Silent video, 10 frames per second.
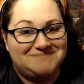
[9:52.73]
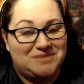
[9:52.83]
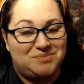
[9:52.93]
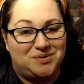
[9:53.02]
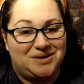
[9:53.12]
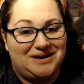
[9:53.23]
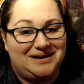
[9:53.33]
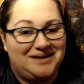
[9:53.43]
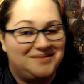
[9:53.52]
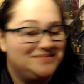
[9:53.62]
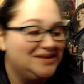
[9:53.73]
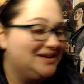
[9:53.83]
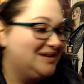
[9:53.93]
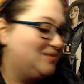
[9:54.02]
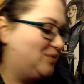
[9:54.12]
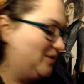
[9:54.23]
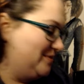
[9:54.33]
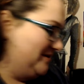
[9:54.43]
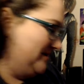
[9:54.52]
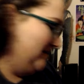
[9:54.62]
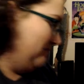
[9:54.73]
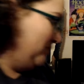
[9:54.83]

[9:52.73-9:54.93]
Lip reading: That poor guy. Poor Billy.